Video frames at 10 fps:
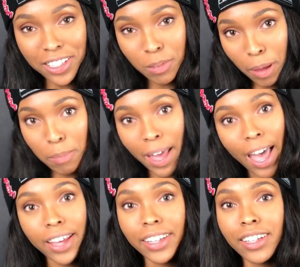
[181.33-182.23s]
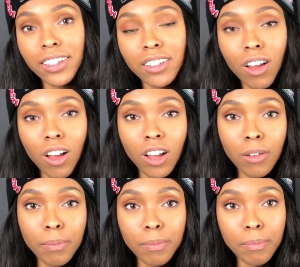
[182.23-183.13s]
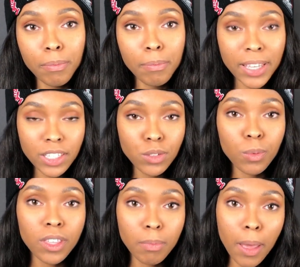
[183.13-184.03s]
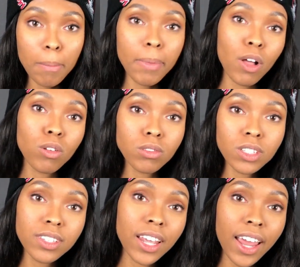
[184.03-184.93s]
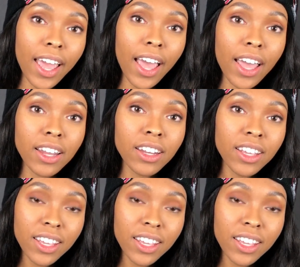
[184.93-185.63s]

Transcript: to my back and mixed with my belt that I had.